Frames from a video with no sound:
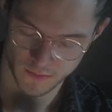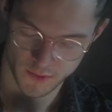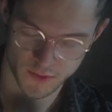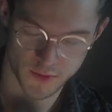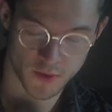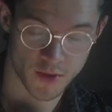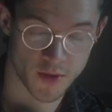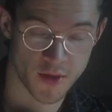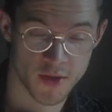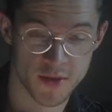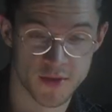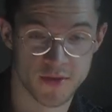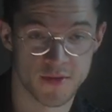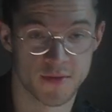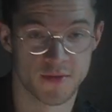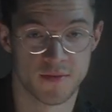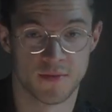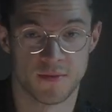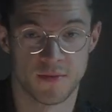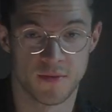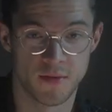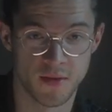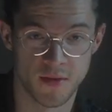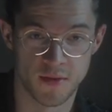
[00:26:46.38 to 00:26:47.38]
I guess,
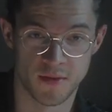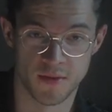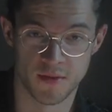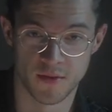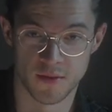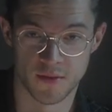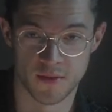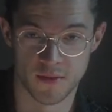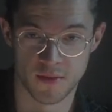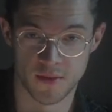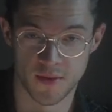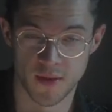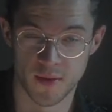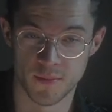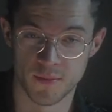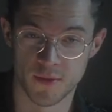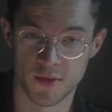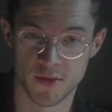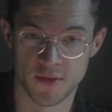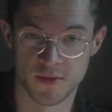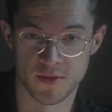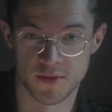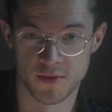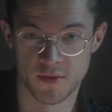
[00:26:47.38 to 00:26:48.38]
and that
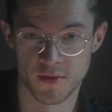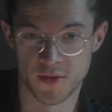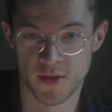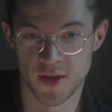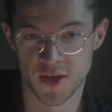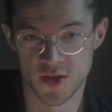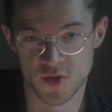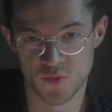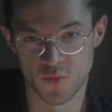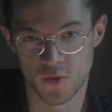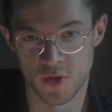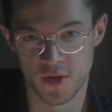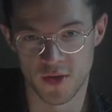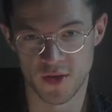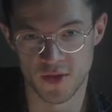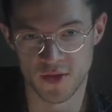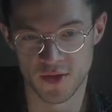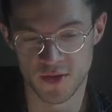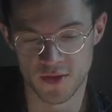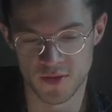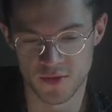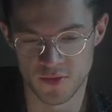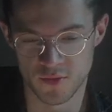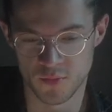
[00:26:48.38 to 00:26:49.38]
means the next one I
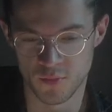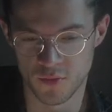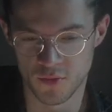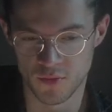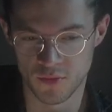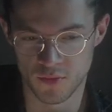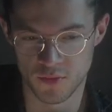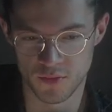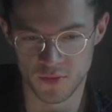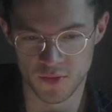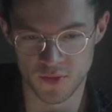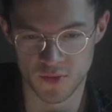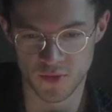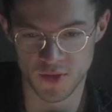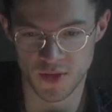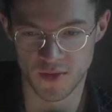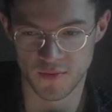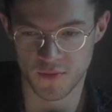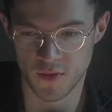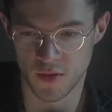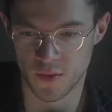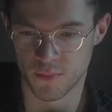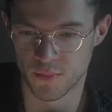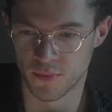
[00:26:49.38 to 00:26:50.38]
need to
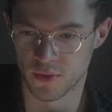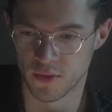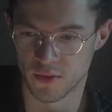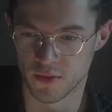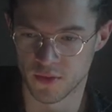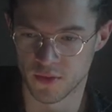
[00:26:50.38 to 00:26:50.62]
give up